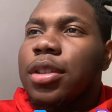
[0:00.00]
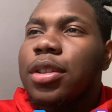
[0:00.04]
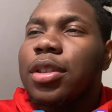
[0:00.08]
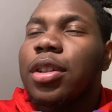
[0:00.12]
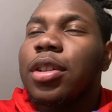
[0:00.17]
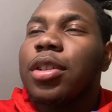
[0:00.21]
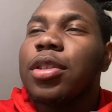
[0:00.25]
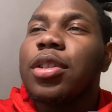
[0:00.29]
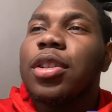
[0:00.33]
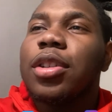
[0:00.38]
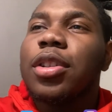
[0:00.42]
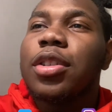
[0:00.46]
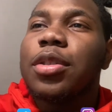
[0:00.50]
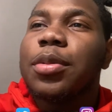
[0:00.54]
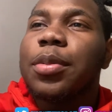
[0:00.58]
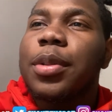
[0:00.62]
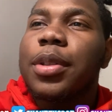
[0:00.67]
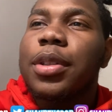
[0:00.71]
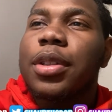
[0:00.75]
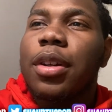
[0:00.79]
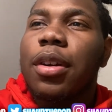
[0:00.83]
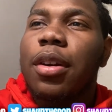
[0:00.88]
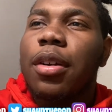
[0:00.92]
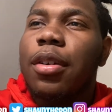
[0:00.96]
JoJo's
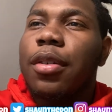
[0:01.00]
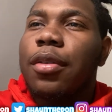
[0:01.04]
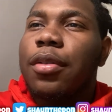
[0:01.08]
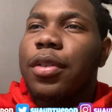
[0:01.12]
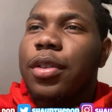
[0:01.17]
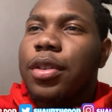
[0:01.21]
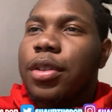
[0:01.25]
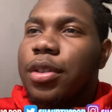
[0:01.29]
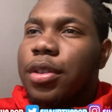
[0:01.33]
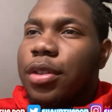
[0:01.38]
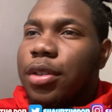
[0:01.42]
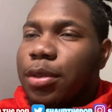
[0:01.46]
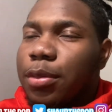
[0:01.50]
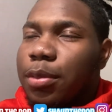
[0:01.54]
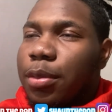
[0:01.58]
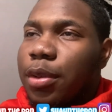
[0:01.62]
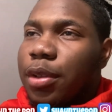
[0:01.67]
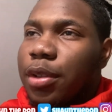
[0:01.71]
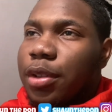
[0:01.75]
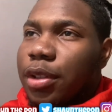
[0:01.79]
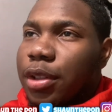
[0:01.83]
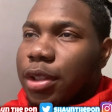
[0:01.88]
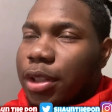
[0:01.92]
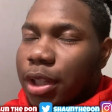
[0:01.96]
Bizarre Adventure,
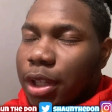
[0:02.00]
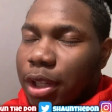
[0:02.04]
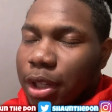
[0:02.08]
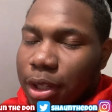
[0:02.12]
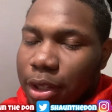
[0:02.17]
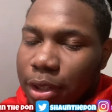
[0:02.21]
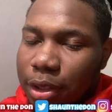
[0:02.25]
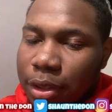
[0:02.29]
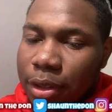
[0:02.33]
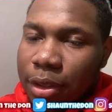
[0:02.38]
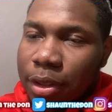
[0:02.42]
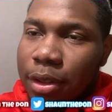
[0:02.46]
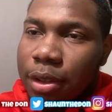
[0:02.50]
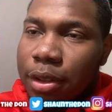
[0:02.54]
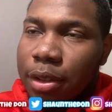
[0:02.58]
bro. Let's get it.